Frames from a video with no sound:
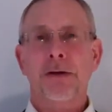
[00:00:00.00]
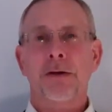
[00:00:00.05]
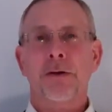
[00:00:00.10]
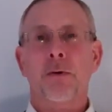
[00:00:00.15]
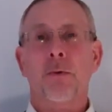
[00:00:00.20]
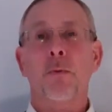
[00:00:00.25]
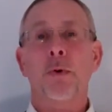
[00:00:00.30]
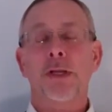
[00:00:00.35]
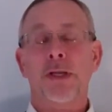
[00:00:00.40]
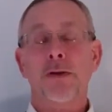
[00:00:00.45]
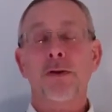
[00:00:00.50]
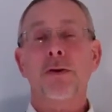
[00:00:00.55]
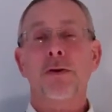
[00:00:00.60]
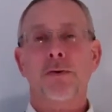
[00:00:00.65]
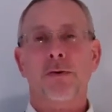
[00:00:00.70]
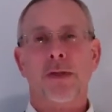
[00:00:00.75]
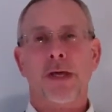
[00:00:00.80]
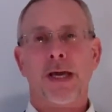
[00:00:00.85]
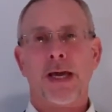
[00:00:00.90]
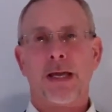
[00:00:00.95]
But when you
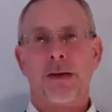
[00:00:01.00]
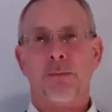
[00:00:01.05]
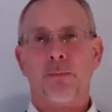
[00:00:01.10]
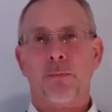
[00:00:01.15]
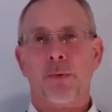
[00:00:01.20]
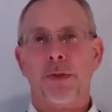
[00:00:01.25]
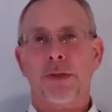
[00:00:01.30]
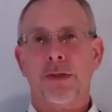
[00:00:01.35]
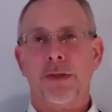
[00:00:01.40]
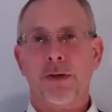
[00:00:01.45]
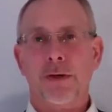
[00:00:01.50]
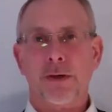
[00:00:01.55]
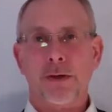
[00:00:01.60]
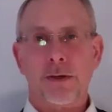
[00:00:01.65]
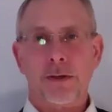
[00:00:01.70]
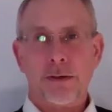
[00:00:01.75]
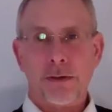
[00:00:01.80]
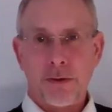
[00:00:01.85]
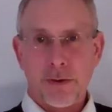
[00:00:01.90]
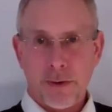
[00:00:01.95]
do that with
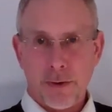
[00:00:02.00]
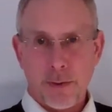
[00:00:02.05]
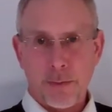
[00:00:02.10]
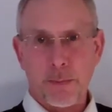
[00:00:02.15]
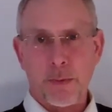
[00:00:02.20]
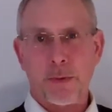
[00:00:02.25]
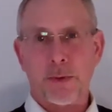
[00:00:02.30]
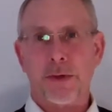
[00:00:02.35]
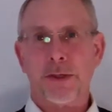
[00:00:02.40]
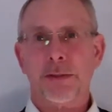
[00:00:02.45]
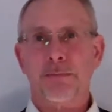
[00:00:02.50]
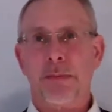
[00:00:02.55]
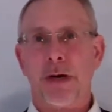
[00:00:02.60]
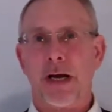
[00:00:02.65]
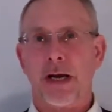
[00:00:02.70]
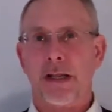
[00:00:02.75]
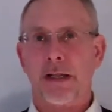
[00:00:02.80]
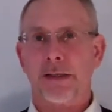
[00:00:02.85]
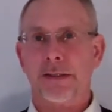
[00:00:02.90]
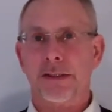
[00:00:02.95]
your homeowner's
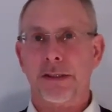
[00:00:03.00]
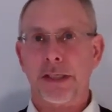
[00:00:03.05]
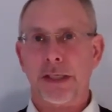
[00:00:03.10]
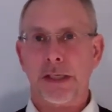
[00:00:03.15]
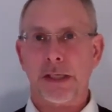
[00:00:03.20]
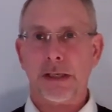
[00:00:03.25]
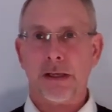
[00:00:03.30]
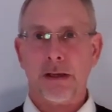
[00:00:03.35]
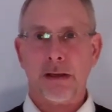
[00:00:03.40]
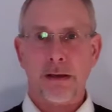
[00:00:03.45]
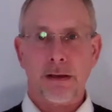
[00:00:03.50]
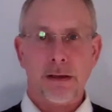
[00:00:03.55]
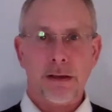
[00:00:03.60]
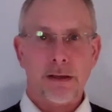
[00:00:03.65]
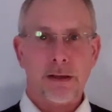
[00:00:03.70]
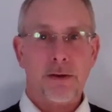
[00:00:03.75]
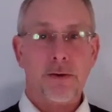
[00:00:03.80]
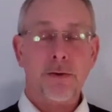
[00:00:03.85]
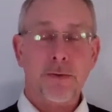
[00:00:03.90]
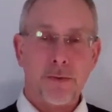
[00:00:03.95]
policy,
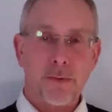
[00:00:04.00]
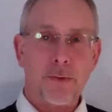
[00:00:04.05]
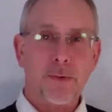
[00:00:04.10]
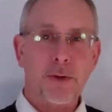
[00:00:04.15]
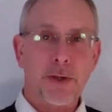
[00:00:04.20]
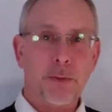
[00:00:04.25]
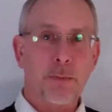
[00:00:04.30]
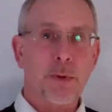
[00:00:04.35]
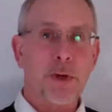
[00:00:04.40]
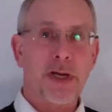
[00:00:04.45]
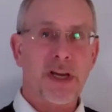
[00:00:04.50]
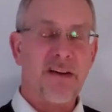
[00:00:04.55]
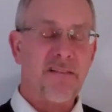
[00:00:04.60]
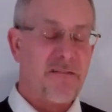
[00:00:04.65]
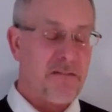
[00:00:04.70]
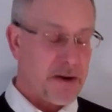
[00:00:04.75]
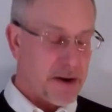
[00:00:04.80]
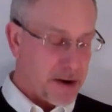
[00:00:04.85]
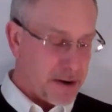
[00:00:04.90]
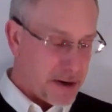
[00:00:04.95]
you're throwing away a
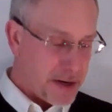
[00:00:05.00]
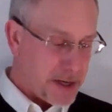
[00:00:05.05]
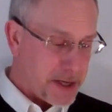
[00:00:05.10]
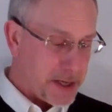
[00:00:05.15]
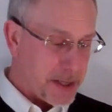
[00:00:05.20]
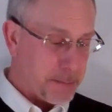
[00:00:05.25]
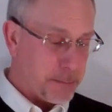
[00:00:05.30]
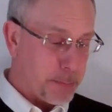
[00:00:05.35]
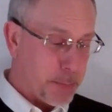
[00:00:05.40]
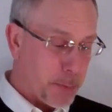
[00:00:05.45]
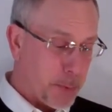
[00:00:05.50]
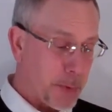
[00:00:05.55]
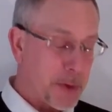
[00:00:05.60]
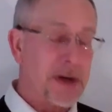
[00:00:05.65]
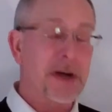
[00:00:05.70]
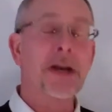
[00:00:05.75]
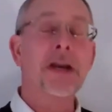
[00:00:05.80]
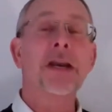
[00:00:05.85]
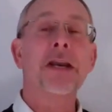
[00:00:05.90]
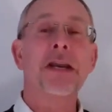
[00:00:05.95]
very
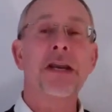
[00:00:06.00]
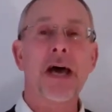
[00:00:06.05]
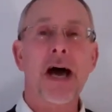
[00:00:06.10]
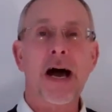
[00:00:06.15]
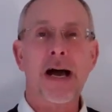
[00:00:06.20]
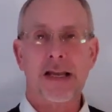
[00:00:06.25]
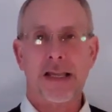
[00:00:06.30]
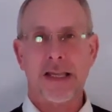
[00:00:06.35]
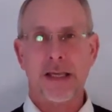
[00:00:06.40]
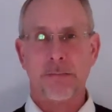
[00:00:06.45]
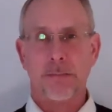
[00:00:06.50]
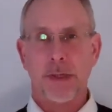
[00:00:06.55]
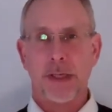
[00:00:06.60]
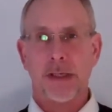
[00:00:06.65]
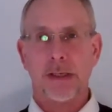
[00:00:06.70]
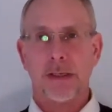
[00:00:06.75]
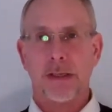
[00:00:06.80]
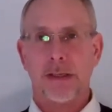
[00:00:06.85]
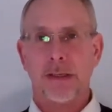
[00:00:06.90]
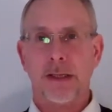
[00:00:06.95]
important
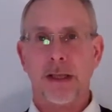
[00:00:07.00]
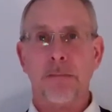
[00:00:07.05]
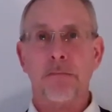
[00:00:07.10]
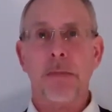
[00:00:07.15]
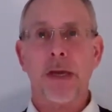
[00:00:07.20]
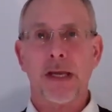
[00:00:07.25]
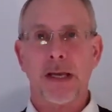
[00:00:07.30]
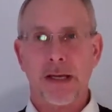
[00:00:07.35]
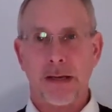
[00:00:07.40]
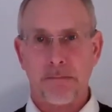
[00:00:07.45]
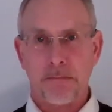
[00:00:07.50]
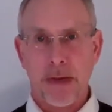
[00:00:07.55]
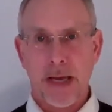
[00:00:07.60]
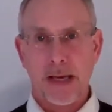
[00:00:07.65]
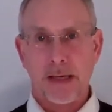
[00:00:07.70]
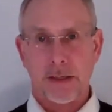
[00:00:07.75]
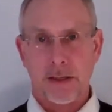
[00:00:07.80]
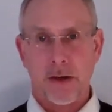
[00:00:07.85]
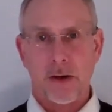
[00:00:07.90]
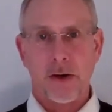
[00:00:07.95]
document that may come
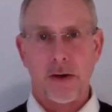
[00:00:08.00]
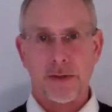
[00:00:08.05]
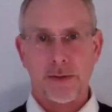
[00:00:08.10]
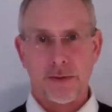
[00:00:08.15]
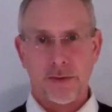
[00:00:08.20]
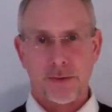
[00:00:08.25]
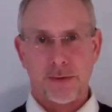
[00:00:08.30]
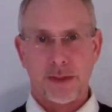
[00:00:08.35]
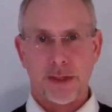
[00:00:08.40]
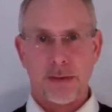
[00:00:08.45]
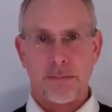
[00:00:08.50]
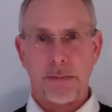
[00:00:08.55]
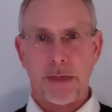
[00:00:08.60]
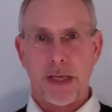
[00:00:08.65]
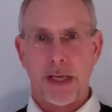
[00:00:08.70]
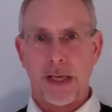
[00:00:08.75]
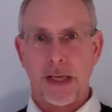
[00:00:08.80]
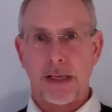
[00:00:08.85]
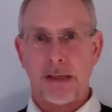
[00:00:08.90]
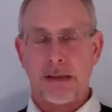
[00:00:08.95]
back to haunt you
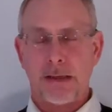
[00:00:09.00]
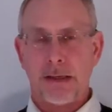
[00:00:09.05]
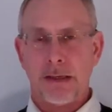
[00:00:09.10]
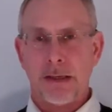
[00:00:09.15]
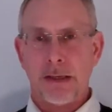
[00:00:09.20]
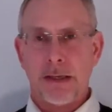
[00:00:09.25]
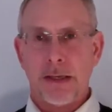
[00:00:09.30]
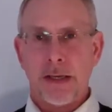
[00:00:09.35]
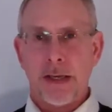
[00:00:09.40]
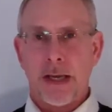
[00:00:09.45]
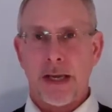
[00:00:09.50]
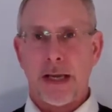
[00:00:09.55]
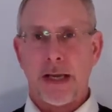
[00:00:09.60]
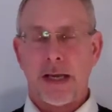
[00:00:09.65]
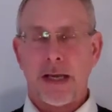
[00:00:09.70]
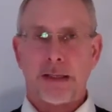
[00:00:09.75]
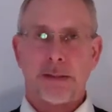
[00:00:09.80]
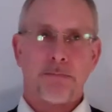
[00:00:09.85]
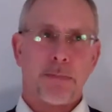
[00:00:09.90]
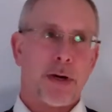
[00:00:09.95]
someday.
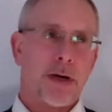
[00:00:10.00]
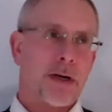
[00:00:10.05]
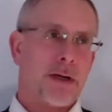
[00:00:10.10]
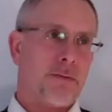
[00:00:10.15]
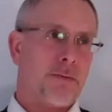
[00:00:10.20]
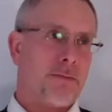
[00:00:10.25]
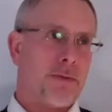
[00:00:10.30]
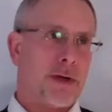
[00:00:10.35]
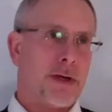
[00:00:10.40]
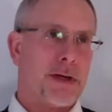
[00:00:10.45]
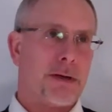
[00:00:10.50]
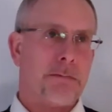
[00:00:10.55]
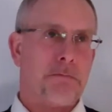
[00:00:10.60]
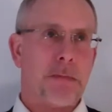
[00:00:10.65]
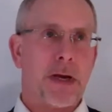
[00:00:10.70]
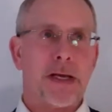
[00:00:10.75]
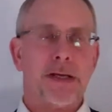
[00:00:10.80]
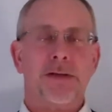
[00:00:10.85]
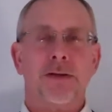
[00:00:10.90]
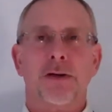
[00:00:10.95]
As part of
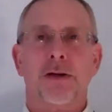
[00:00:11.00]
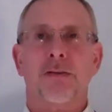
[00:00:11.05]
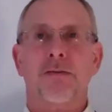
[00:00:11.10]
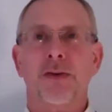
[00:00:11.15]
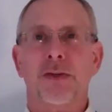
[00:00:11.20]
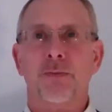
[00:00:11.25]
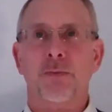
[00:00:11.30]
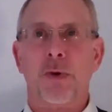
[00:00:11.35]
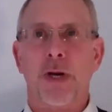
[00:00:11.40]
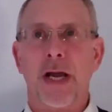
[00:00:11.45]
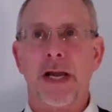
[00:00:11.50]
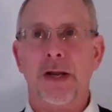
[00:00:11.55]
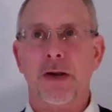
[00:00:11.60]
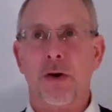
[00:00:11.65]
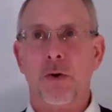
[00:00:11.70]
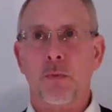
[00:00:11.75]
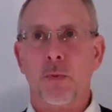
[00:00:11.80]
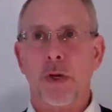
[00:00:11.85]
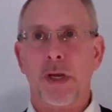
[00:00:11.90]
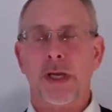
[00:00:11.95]
my service, when I
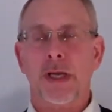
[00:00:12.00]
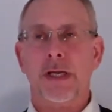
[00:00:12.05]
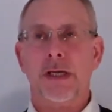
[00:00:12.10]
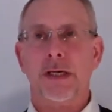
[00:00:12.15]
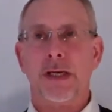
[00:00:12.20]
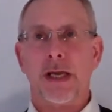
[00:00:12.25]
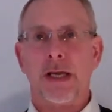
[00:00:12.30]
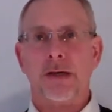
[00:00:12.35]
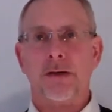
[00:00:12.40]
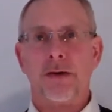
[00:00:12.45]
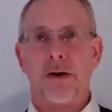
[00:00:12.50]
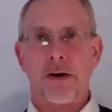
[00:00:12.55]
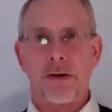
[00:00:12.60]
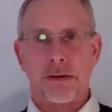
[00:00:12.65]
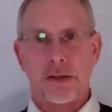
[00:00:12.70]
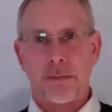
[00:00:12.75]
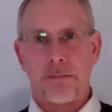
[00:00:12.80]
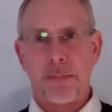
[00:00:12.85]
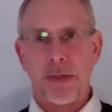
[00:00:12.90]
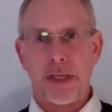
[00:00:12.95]
go in and talk
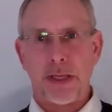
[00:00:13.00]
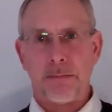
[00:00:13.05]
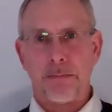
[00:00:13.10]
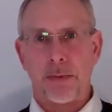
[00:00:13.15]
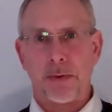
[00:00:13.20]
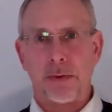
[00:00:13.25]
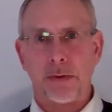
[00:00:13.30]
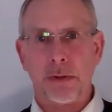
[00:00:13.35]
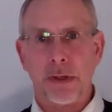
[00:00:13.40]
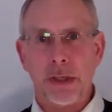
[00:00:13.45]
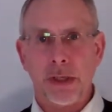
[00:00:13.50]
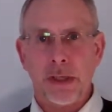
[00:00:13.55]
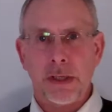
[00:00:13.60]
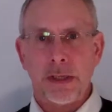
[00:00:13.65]
to people,